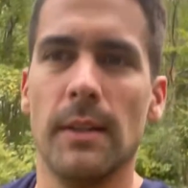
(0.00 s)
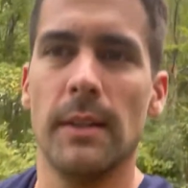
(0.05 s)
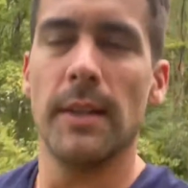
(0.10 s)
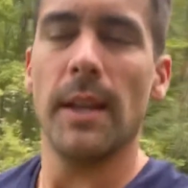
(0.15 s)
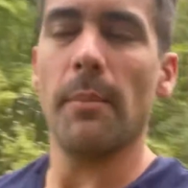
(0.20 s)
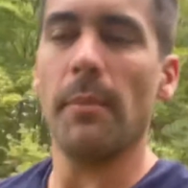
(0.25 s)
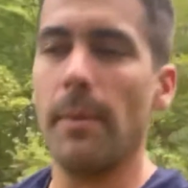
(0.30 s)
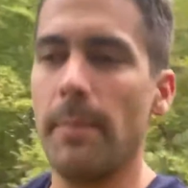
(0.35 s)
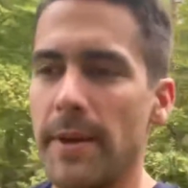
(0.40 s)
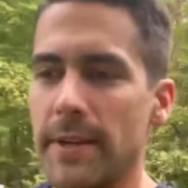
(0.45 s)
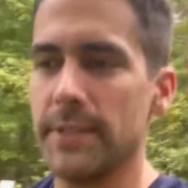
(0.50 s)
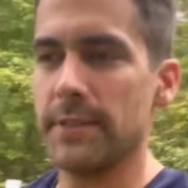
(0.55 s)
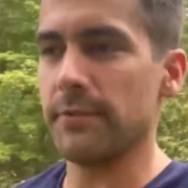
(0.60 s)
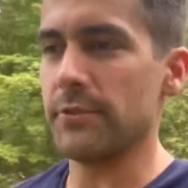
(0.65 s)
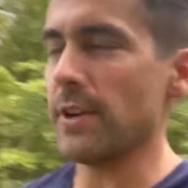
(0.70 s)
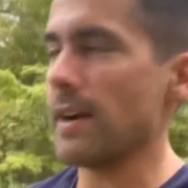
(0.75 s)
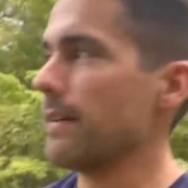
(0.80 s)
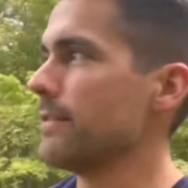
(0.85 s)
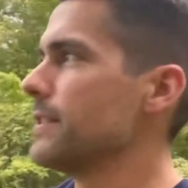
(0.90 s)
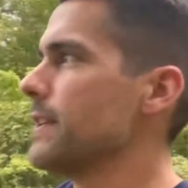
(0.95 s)
Not my best of
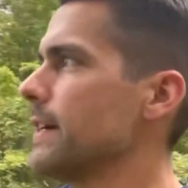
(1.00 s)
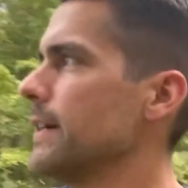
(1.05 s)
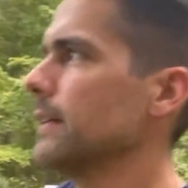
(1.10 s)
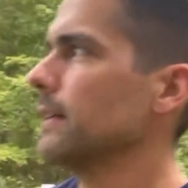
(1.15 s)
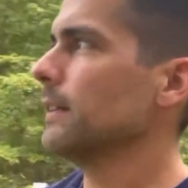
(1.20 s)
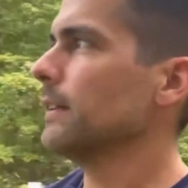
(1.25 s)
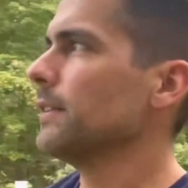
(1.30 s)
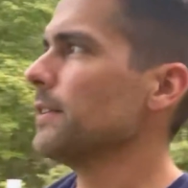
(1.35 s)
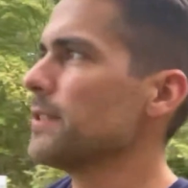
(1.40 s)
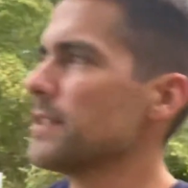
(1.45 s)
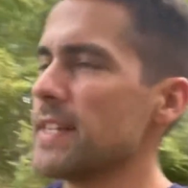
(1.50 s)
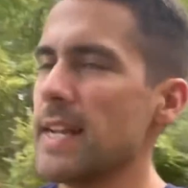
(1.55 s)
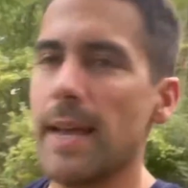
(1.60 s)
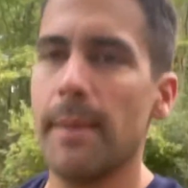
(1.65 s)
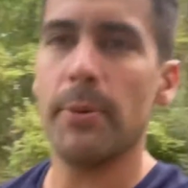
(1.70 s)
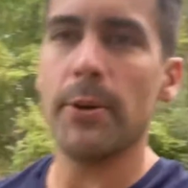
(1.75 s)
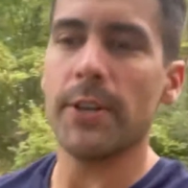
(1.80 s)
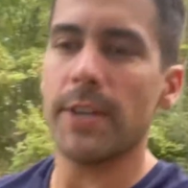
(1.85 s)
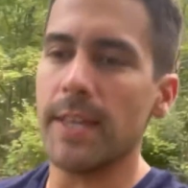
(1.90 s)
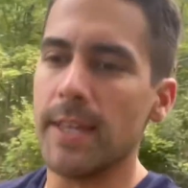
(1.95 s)
drives there. A little snap
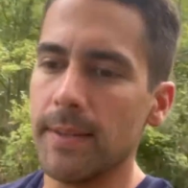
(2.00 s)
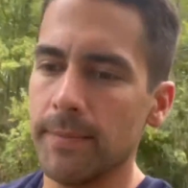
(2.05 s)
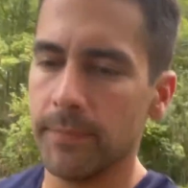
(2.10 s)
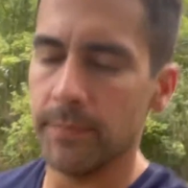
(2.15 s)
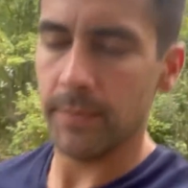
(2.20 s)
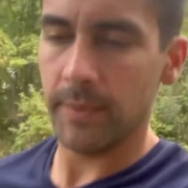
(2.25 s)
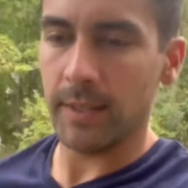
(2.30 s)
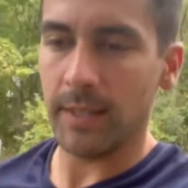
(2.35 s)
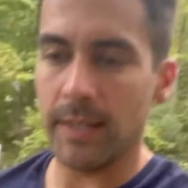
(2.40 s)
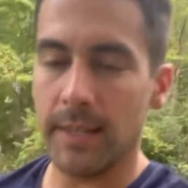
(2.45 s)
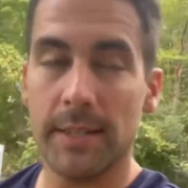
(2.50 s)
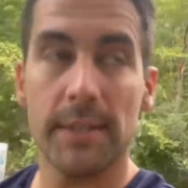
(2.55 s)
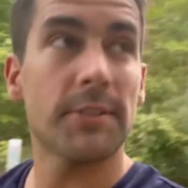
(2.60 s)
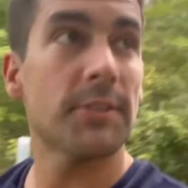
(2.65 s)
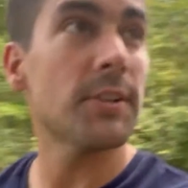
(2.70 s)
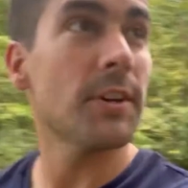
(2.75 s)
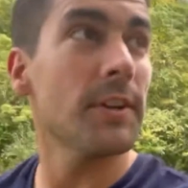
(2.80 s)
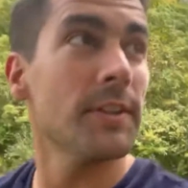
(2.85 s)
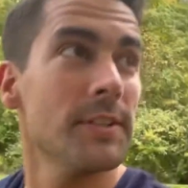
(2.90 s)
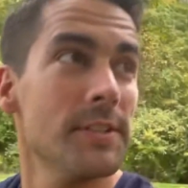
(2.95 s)
hooky. It is
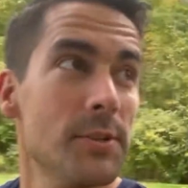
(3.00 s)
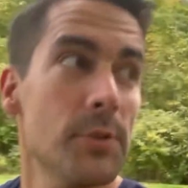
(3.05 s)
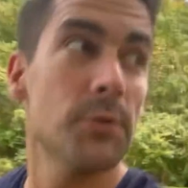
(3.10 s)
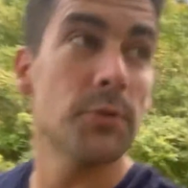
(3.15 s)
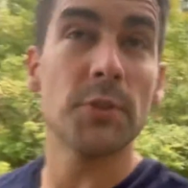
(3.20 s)
starting to